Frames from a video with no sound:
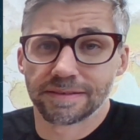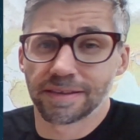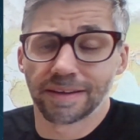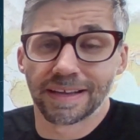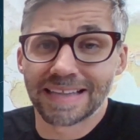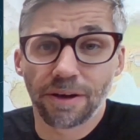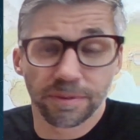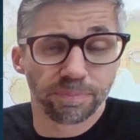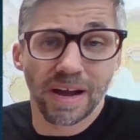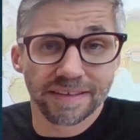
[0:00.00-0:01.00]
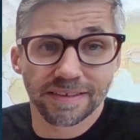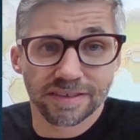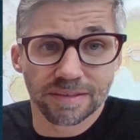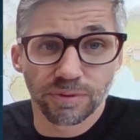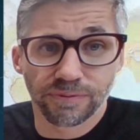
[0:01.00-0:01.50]
allow the
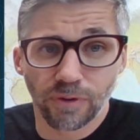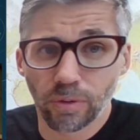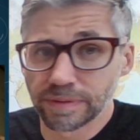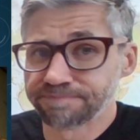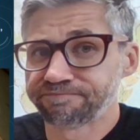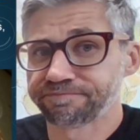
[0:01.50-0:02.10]
process to move forward.